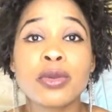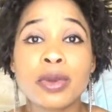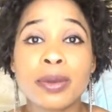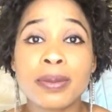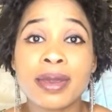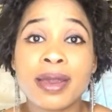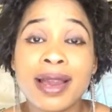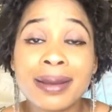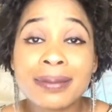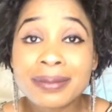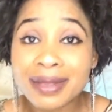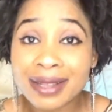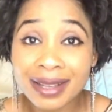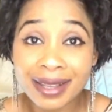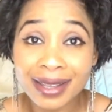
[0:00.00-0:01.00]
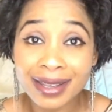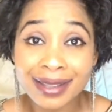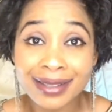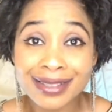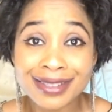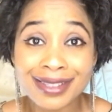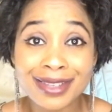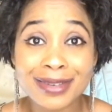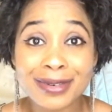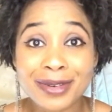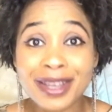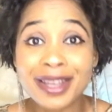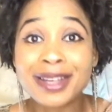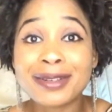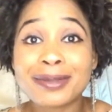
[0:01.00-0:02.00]
will be applying it to your
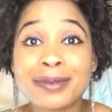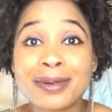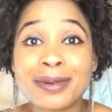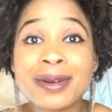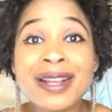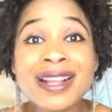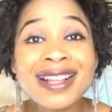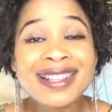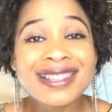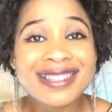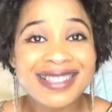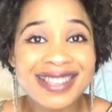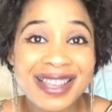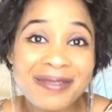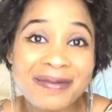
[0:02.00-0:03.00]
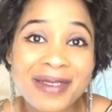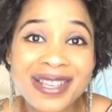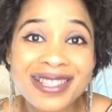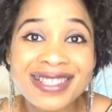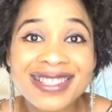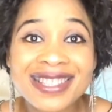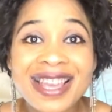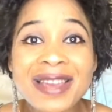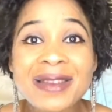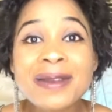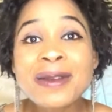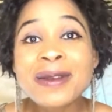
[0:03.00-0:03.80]
elbow step by step.